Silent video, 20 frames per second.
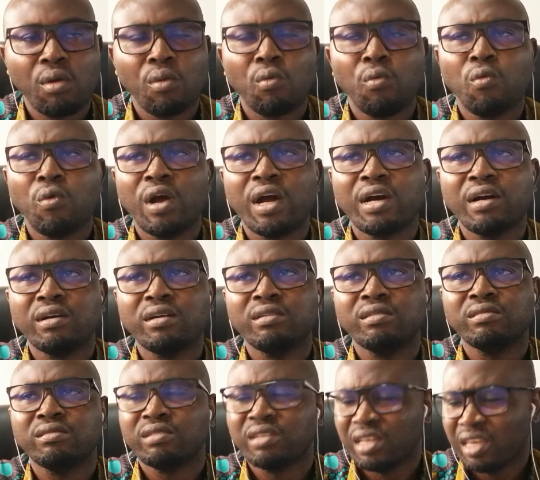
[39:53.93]

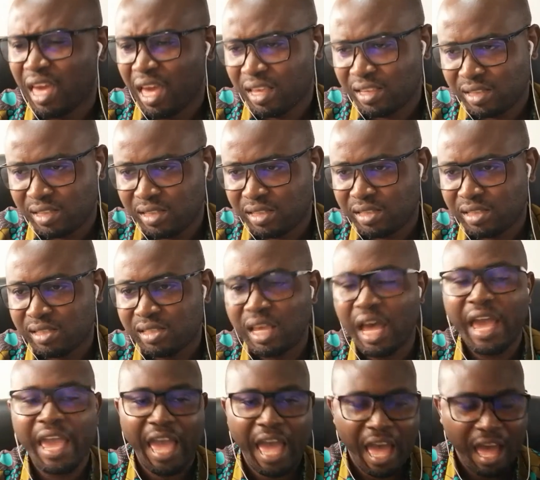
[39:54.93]
Well, yes, I
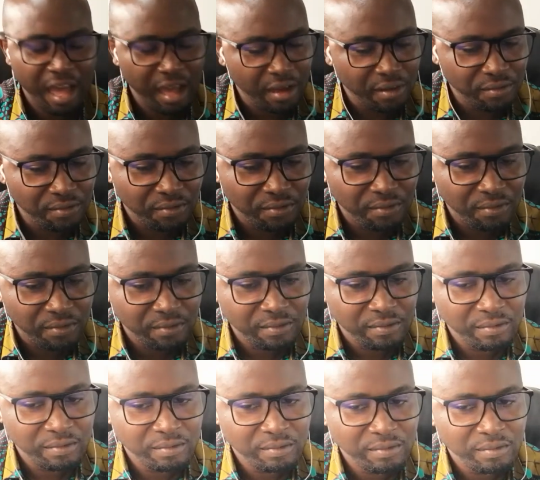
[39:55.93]
have.
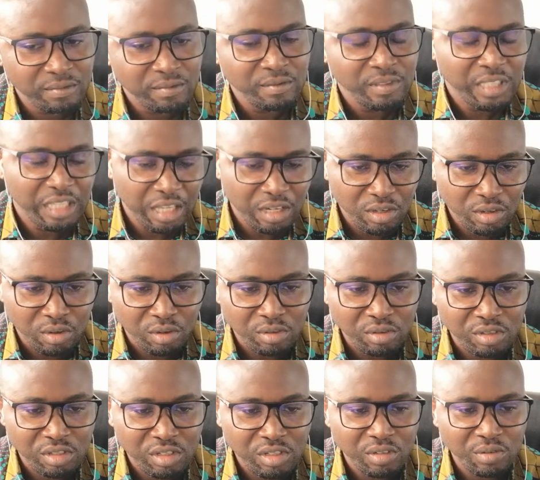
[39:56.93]
Then you
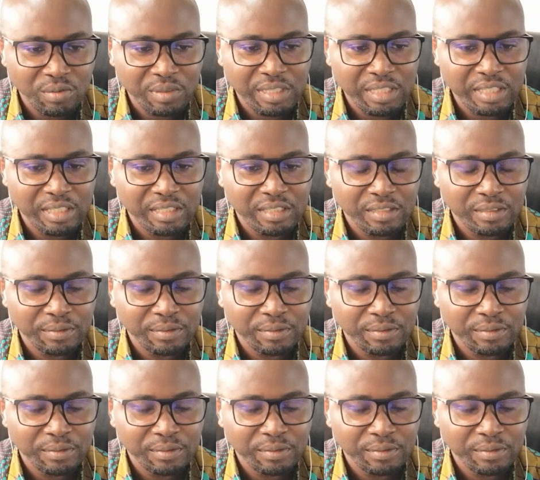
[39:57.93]
continue with it.